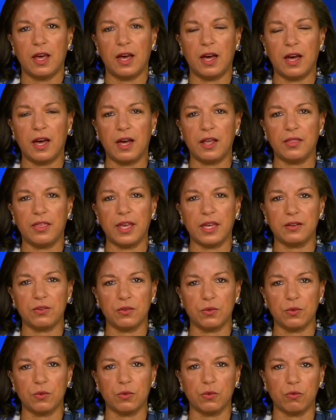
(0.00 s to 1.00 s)
that
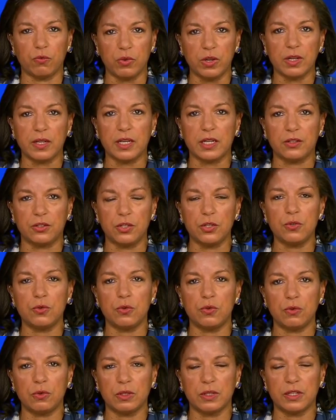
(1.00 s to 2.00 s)
really
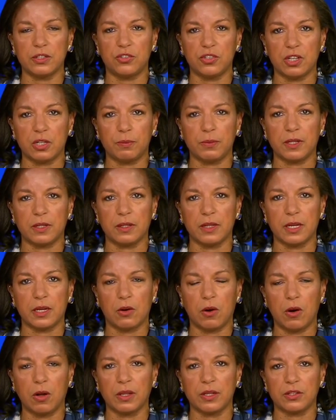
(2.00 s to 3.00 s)
do legitimately
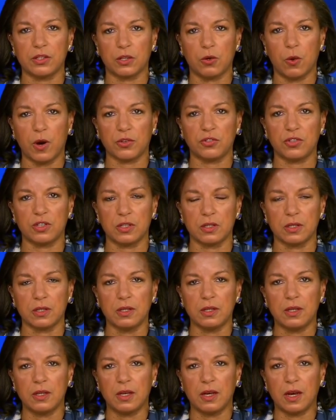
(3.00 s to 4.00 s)
call into
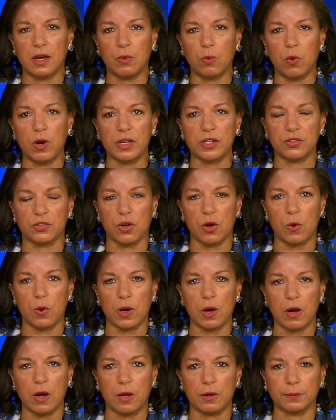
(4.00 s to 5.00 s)
question what is
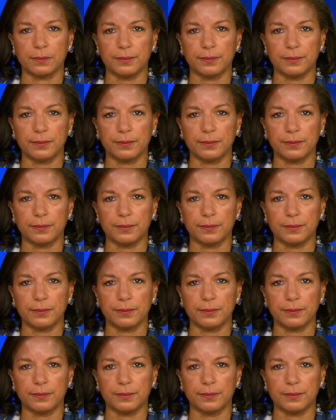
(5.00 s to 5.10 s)
going on.